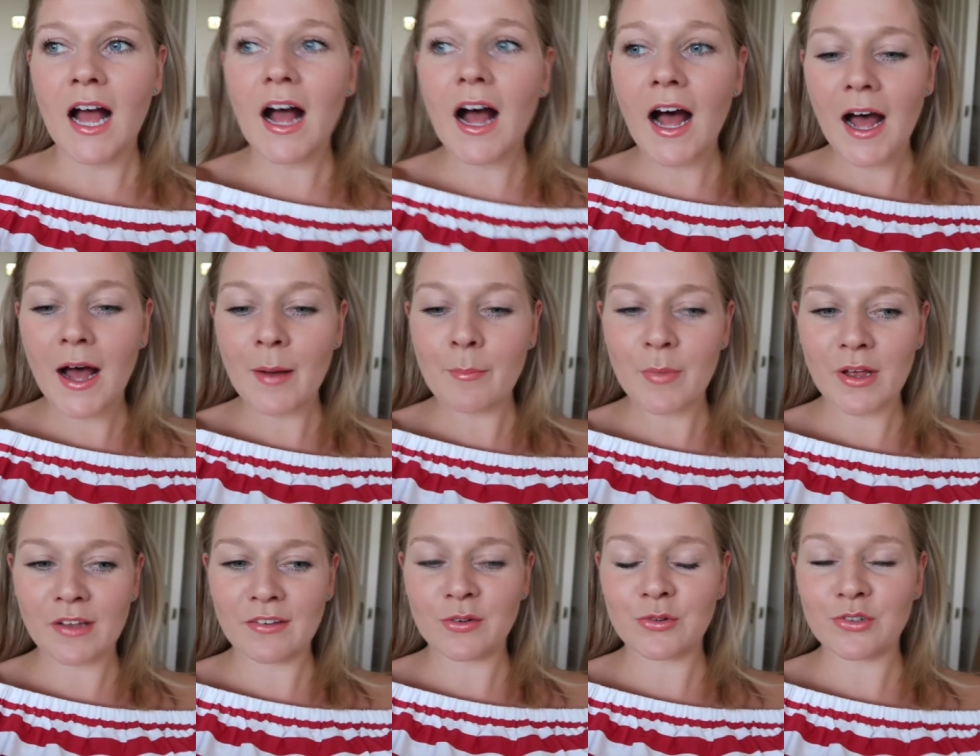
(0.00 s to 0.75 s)
Um,
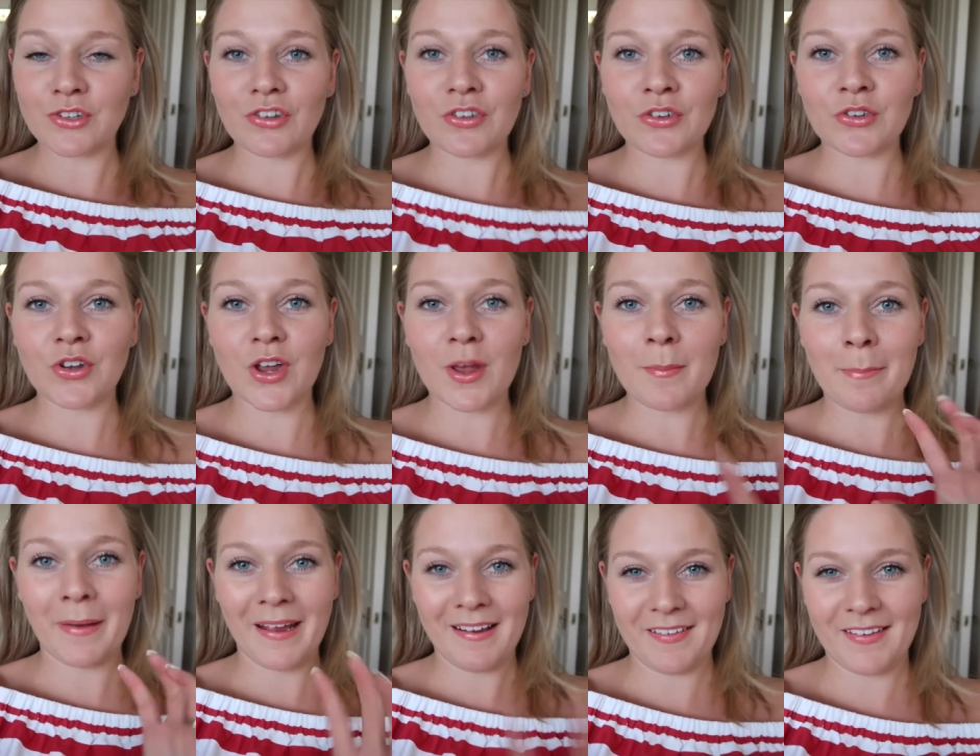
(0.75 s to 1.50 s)
so it's just
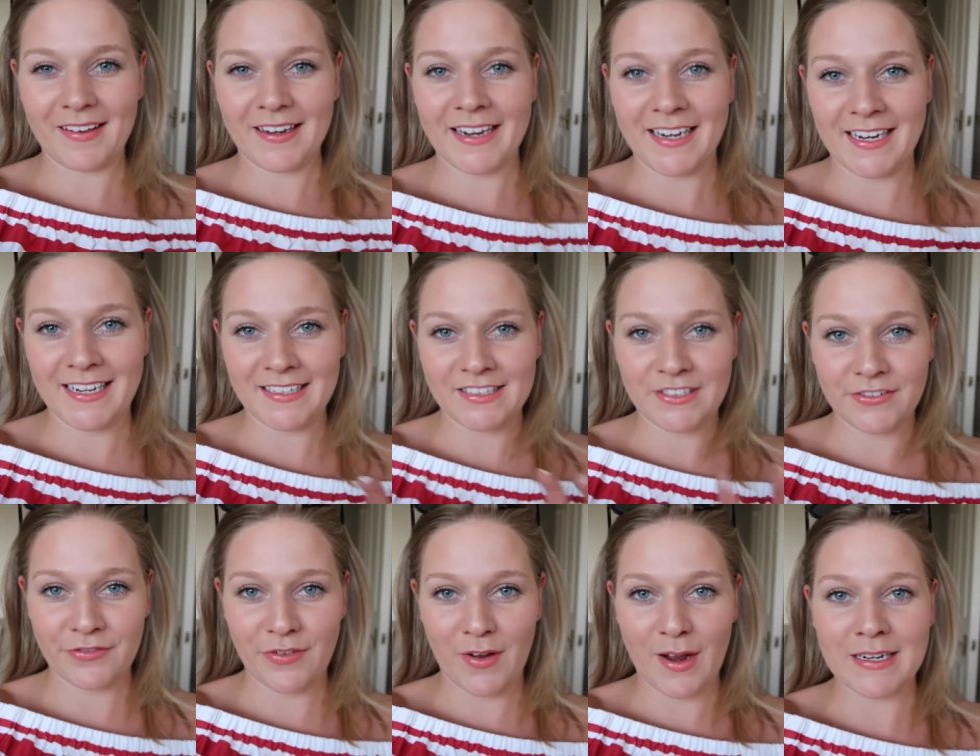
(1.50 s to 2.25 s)
basically
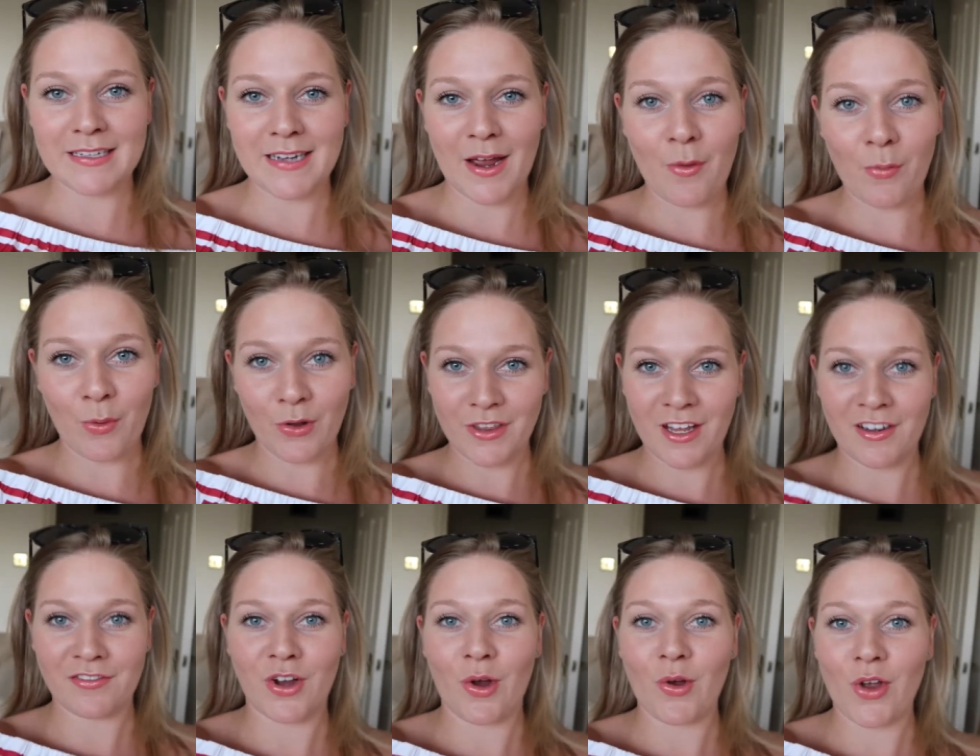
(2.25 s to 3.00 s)
to find out what
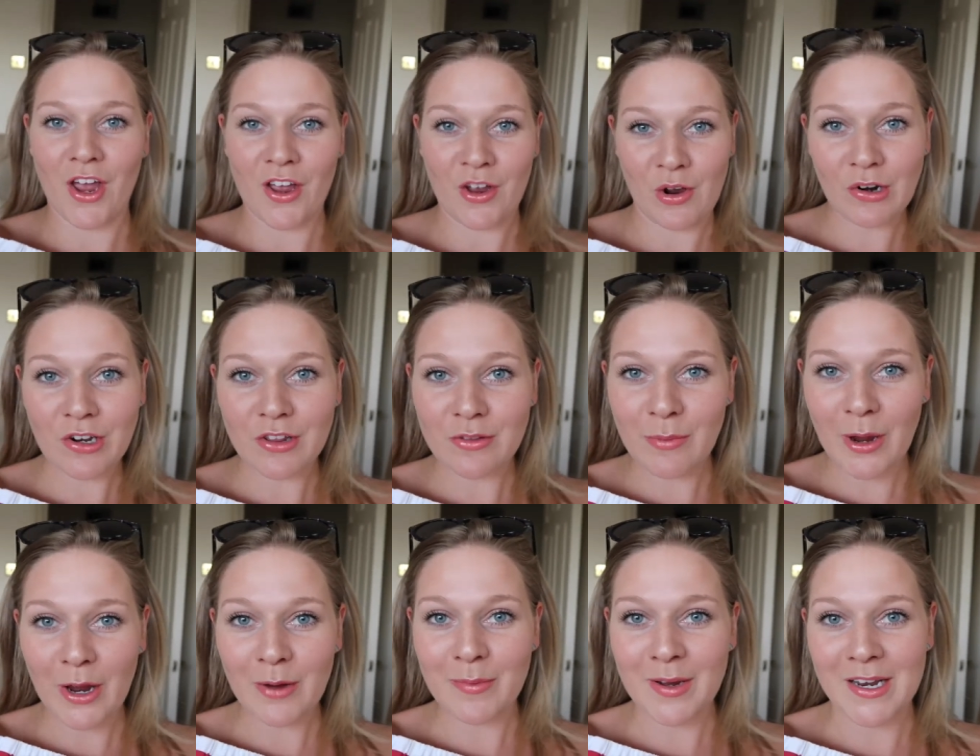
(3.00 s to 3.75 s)
they've got going on at the
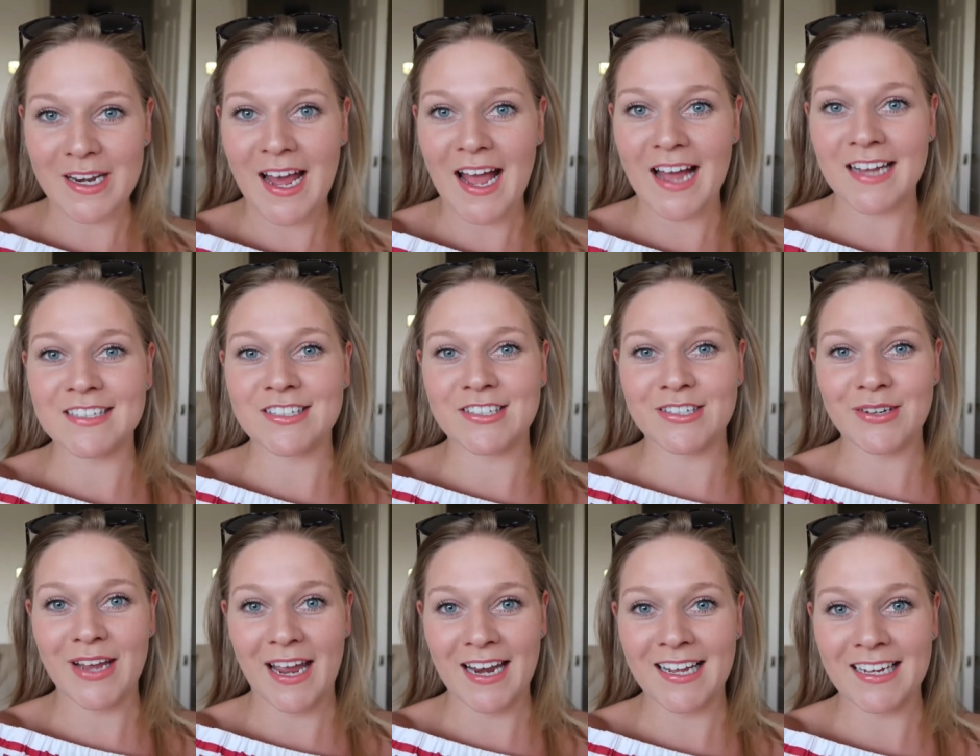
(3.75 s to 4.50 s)
moment and
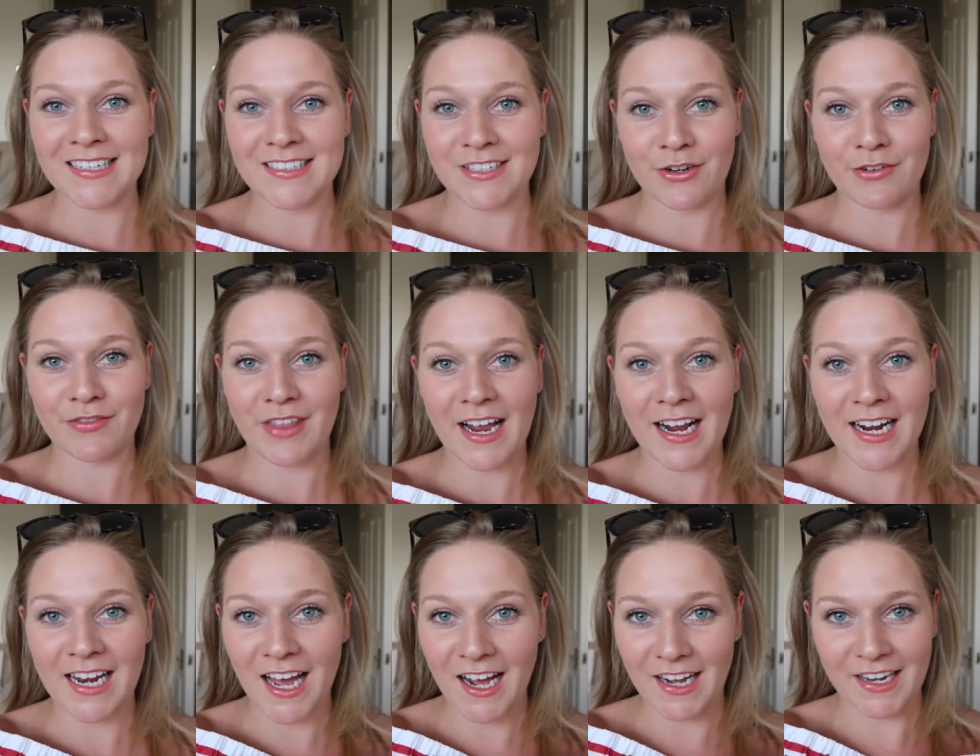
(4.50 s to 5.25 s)
to get an idea of their
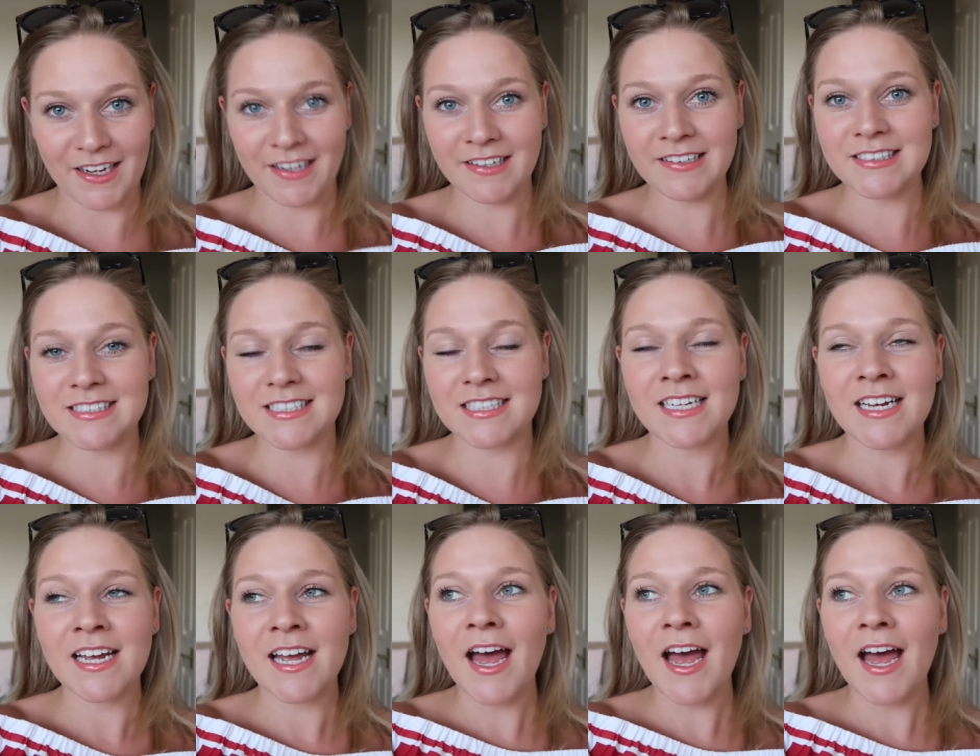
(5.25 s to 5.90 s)
clients.